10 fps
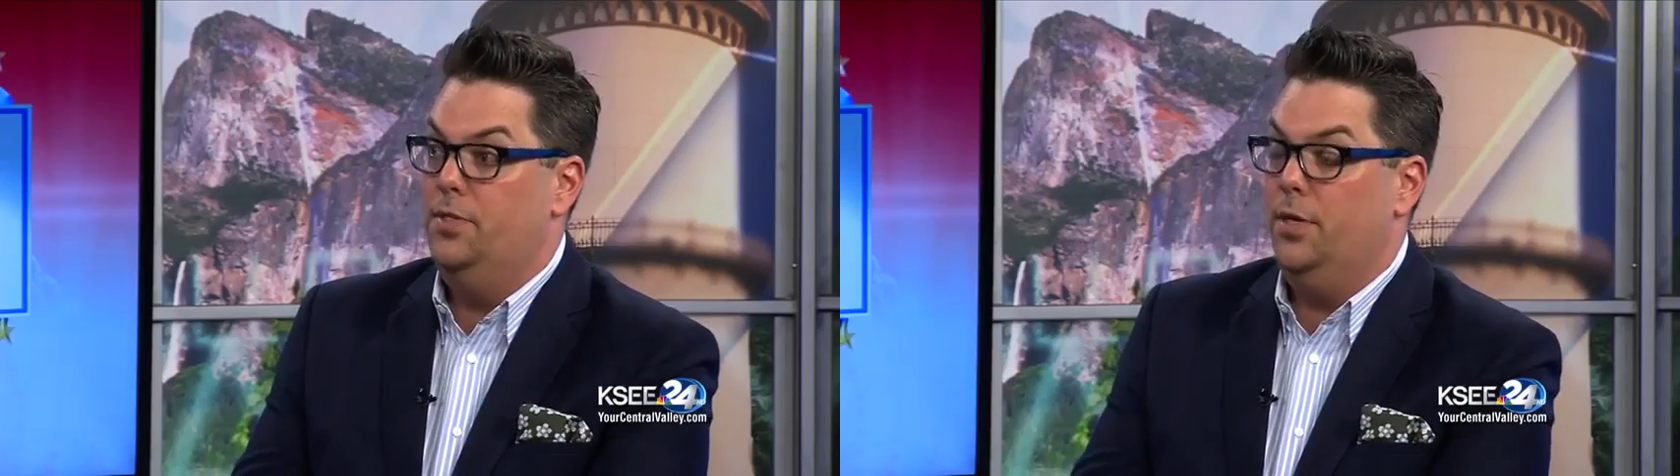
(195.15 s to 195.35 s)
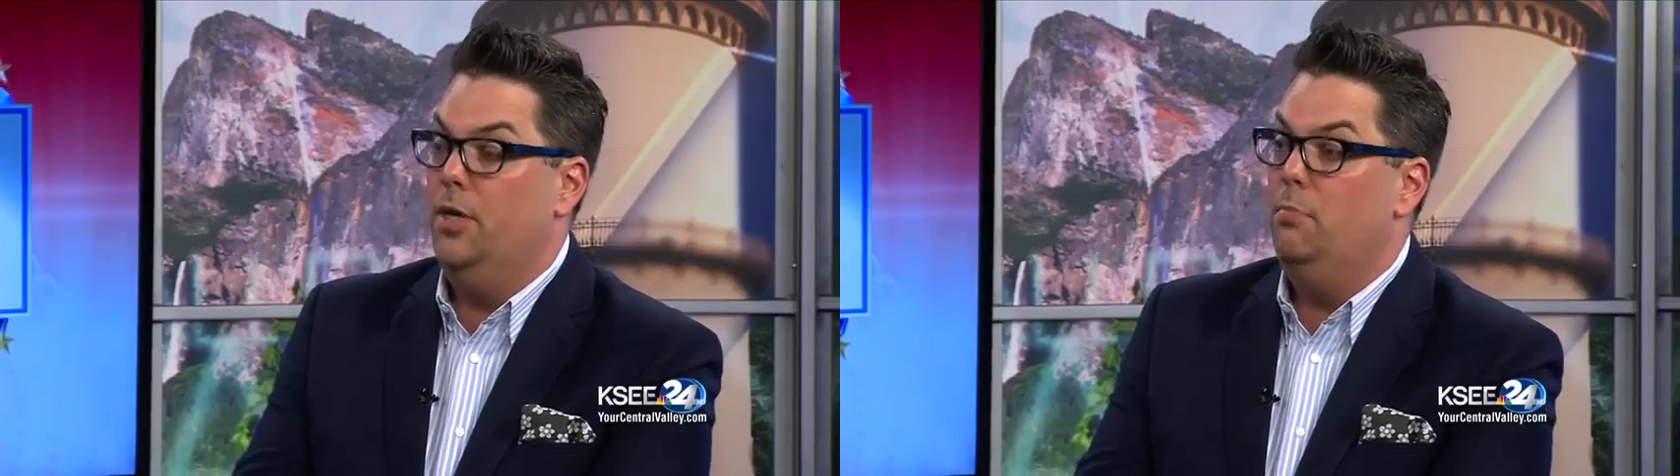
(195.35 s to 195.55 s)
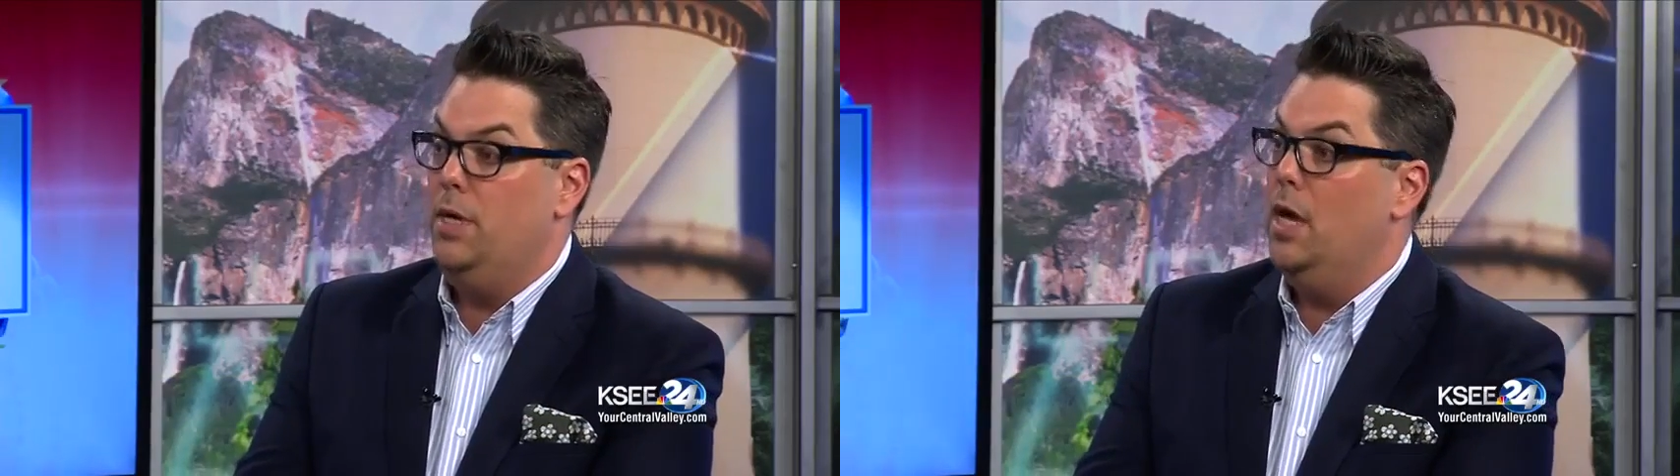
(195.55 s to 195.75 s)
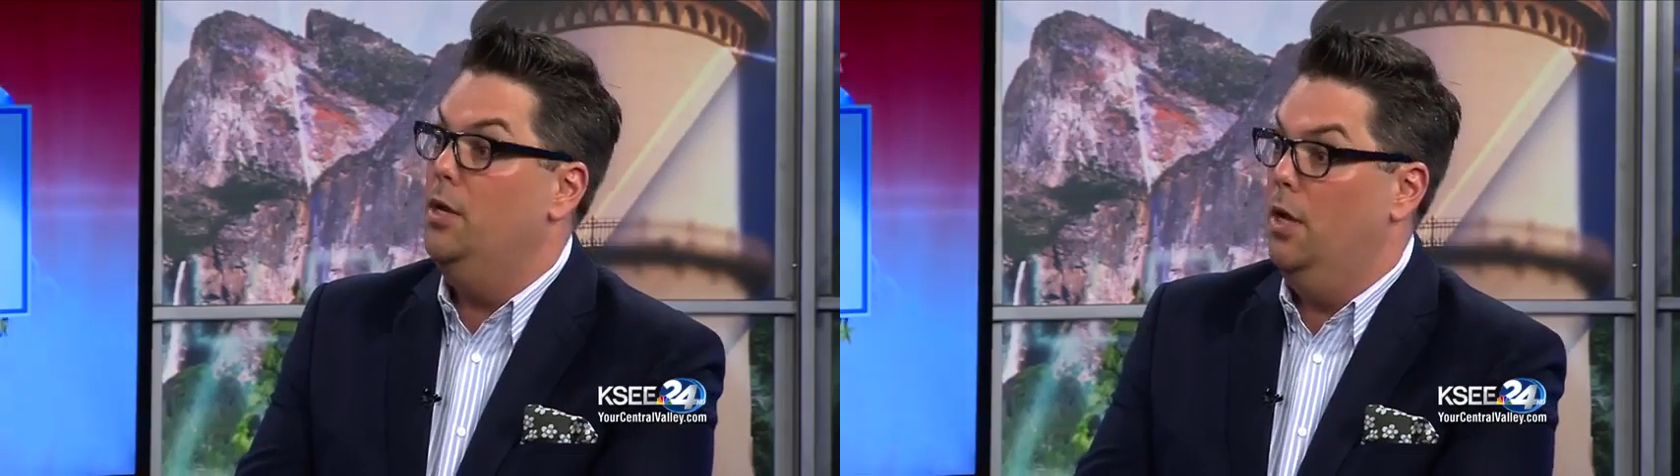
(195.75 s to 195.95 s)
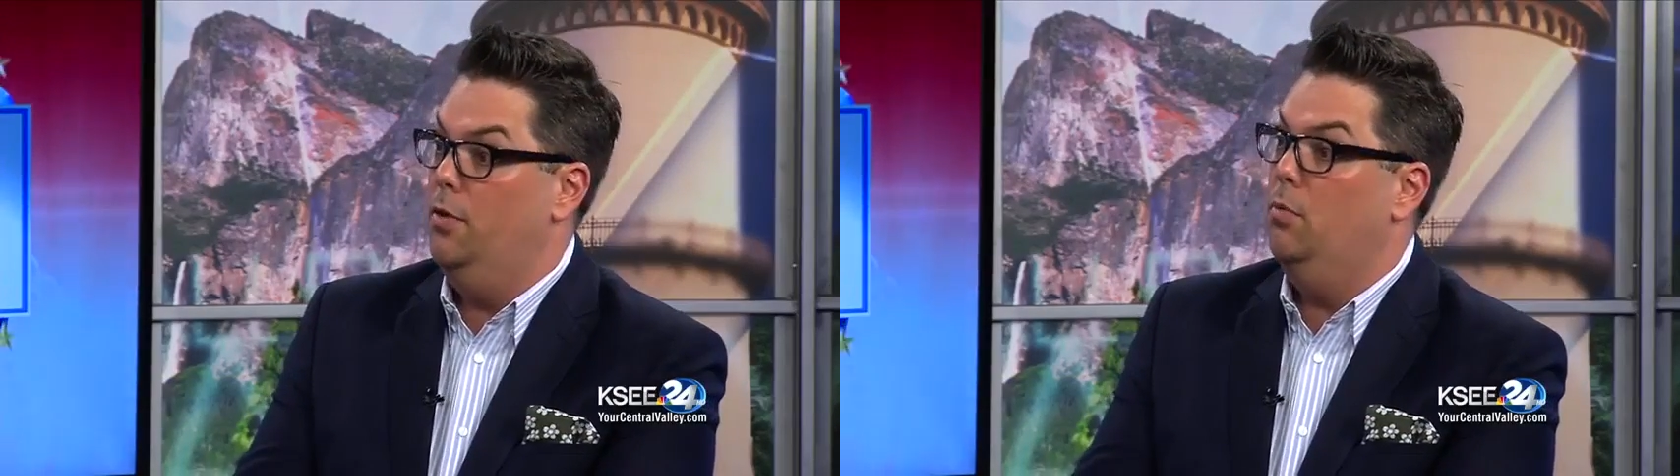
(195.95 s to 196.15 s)
there going to be
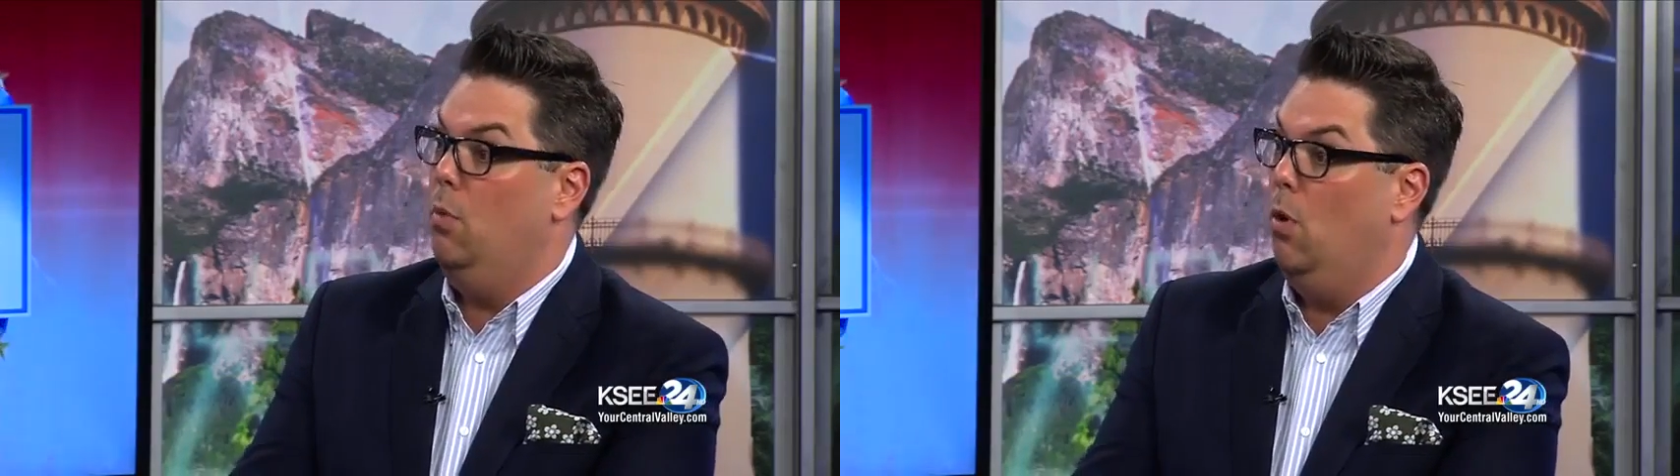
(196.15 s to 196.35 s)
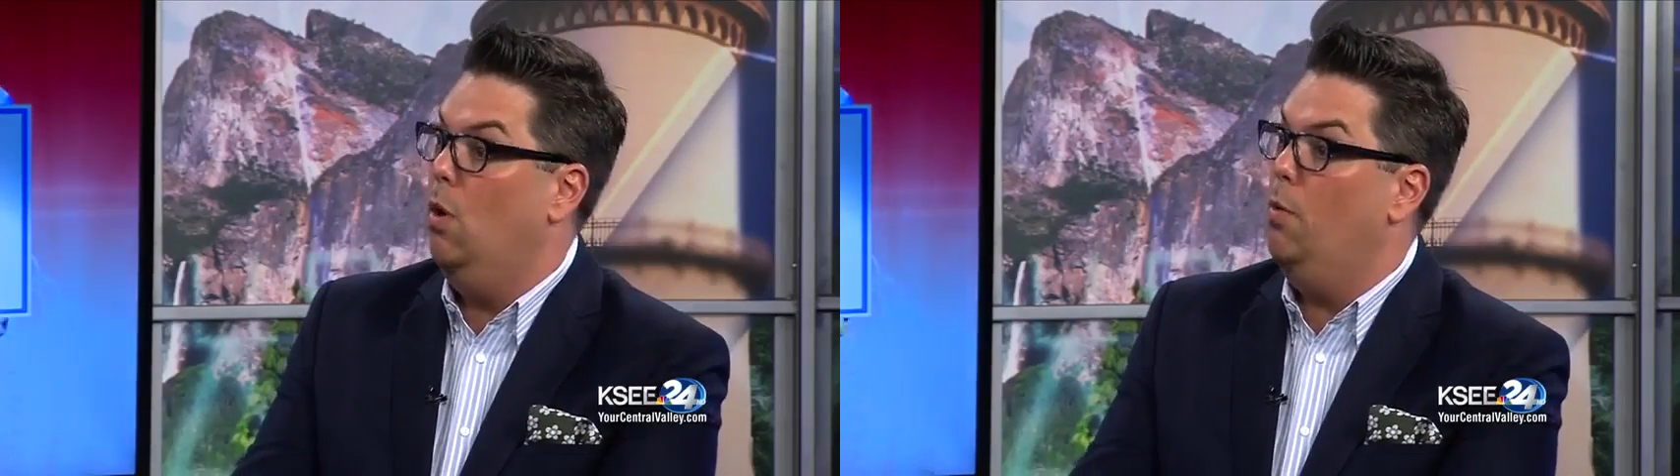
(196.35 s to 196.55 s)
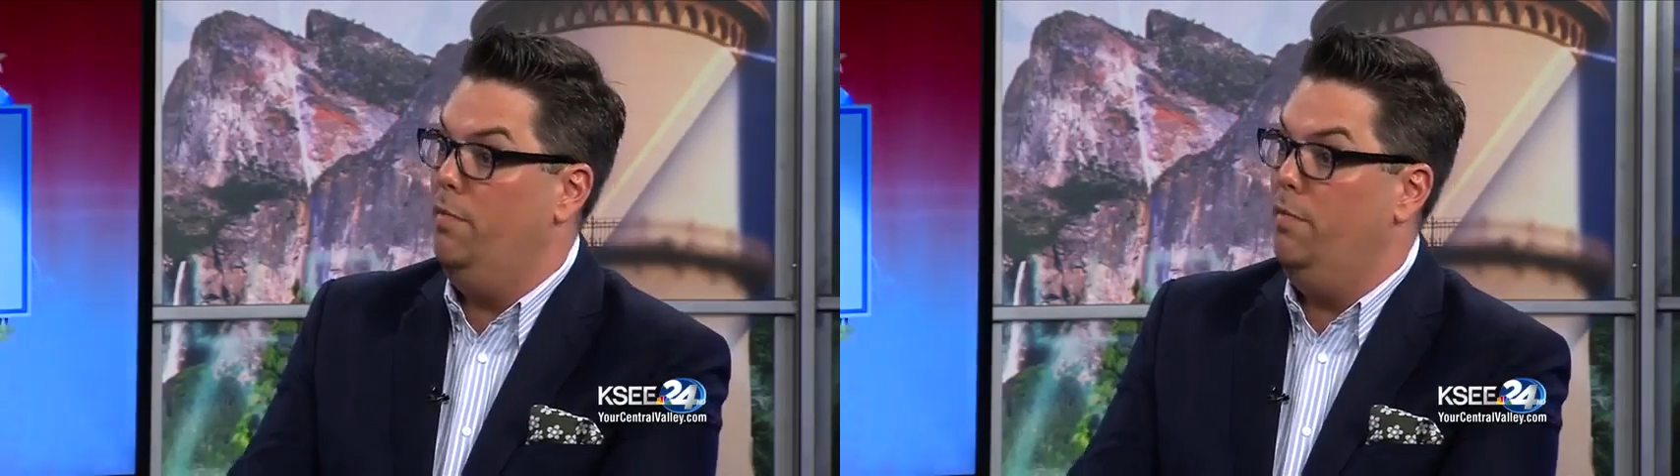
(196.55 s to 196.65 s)
another war?